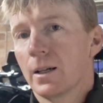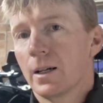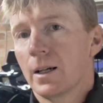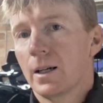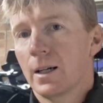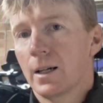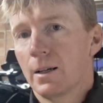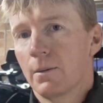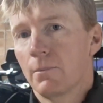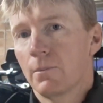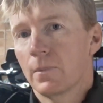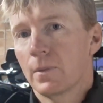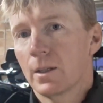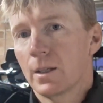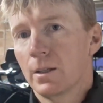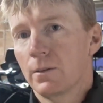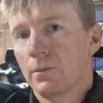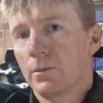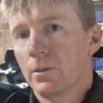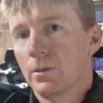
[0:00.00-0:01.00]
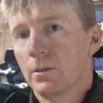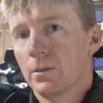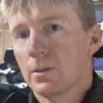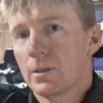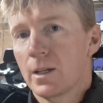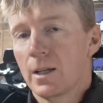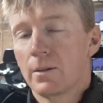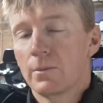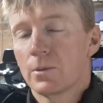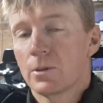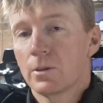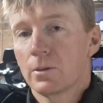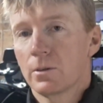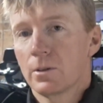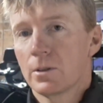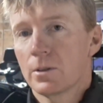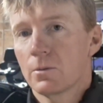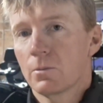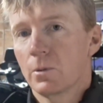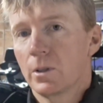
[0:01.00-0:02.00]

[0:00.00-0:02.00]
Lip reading: if you send them to us,